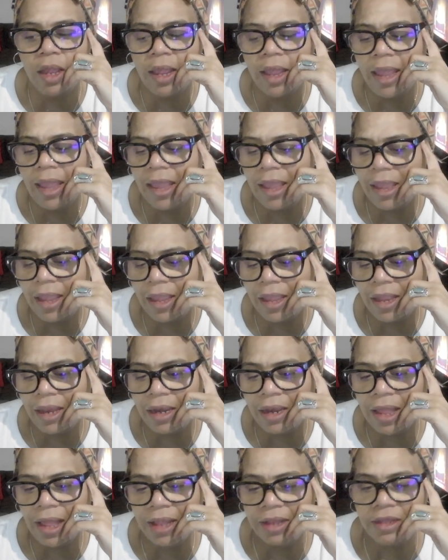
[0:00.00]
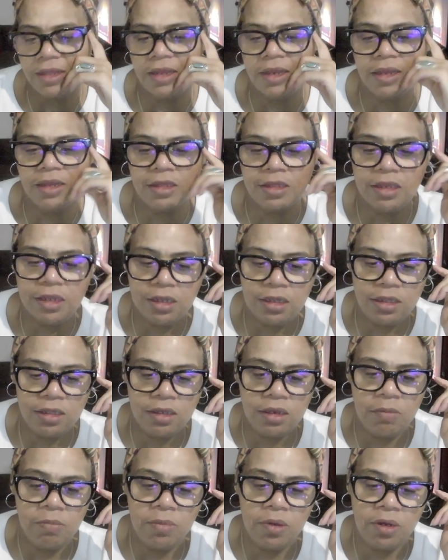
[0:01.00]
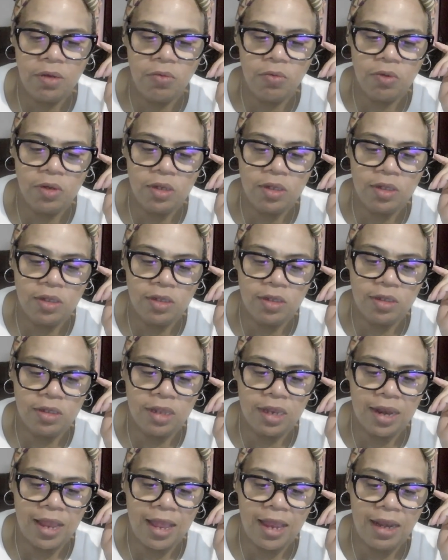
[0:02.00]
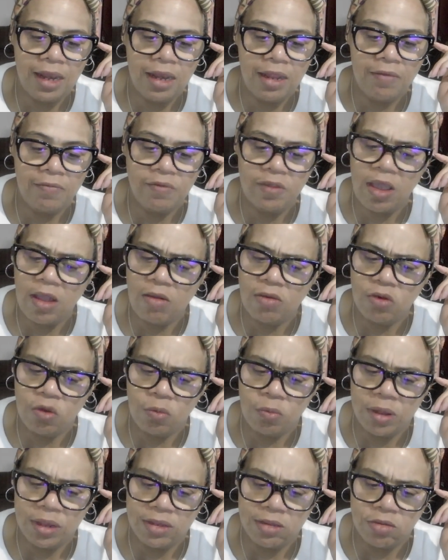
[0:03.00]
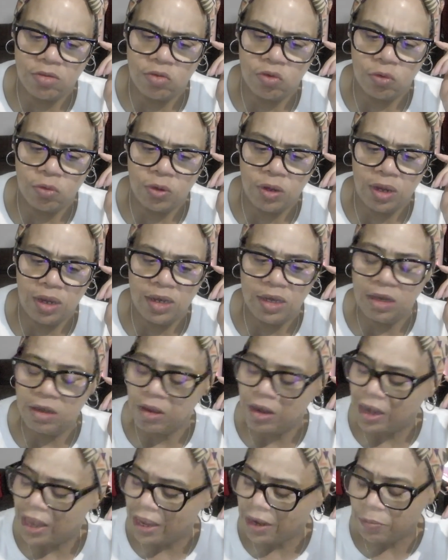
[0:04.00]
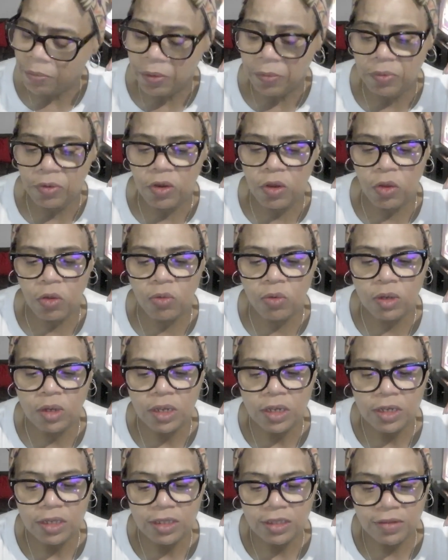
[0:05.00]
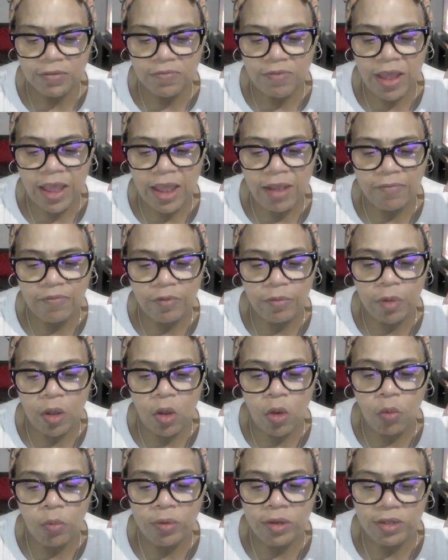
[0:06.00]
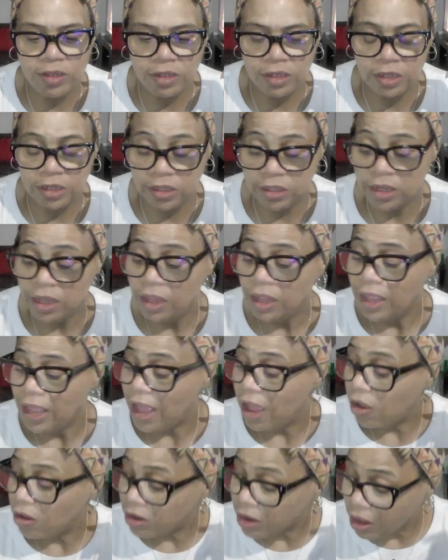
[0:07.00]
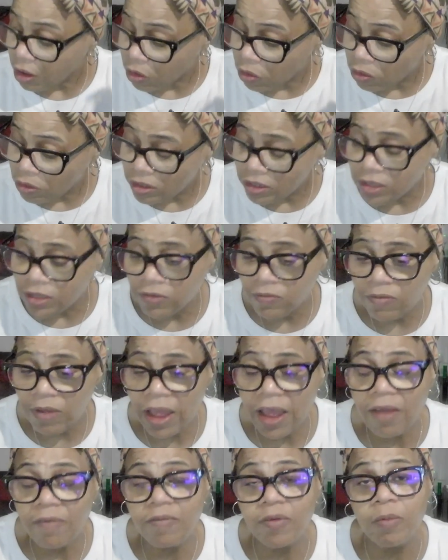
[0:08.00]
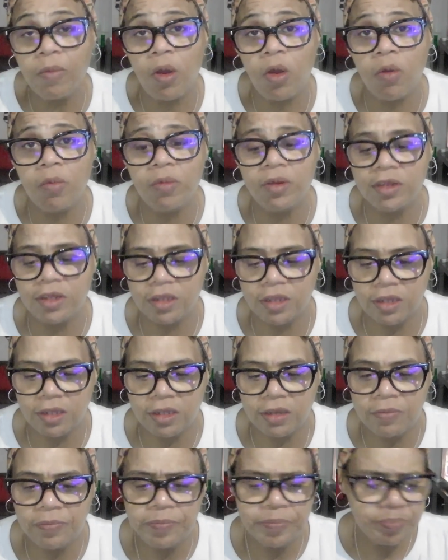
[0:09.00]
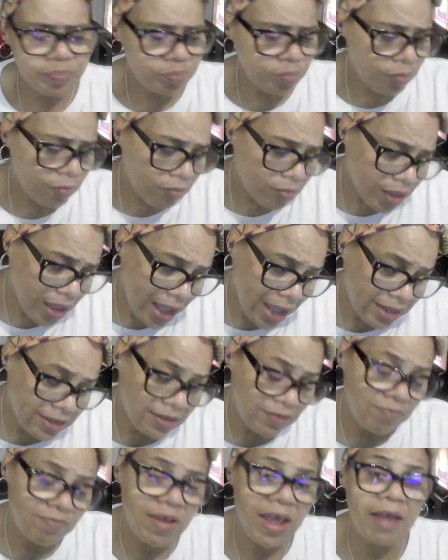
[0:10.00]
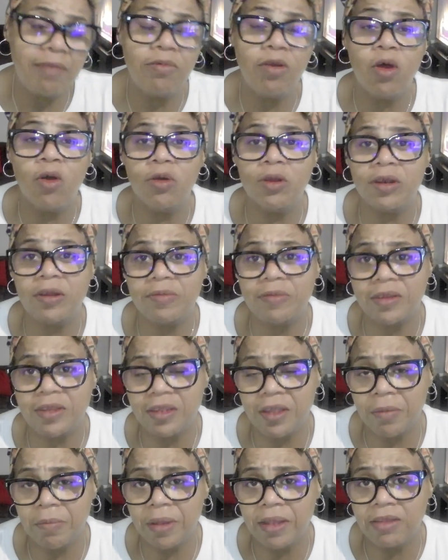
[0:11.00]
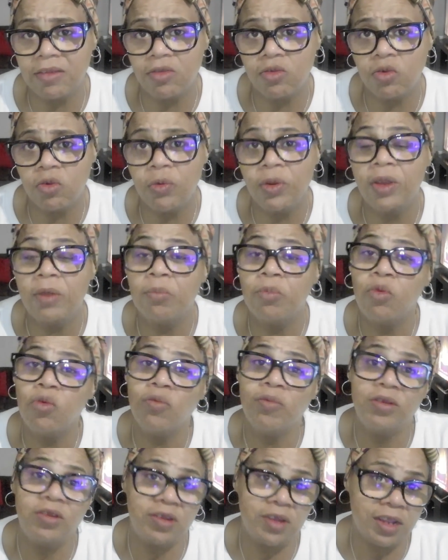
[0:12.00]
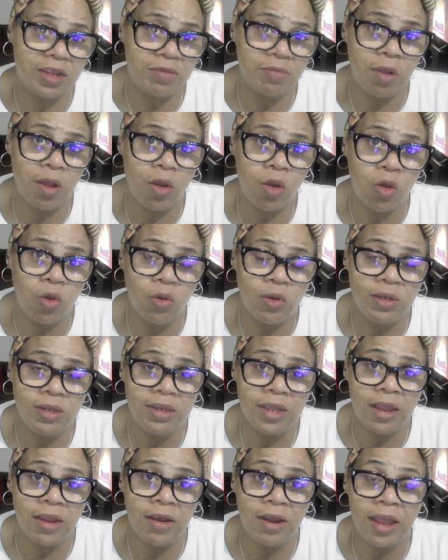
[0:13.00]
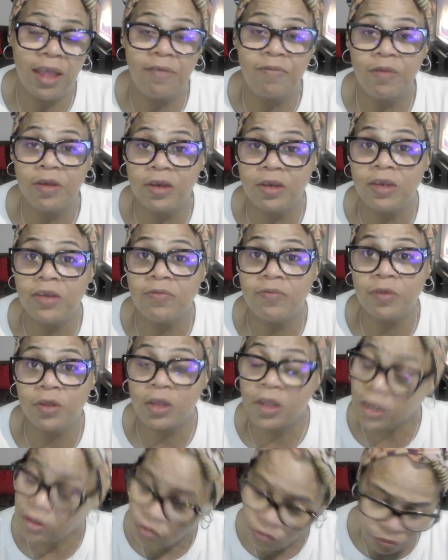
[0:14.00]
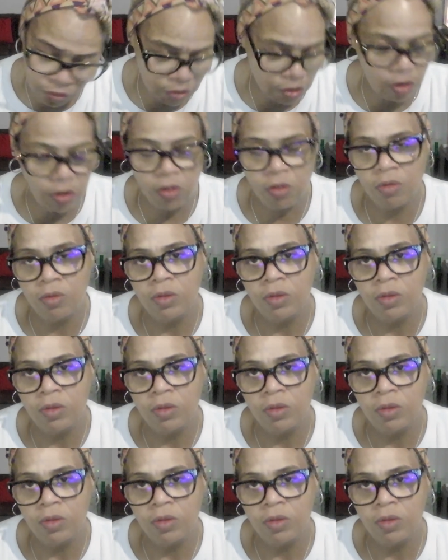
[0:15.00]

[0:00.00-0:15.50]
And these are the many reasons that I left. Y'all know my story. And a lot of people don't survive from homelessness. I'll not only survive from homelessness, I survived long enough to tell my story and move and change my whole entire life in a different country, y'all.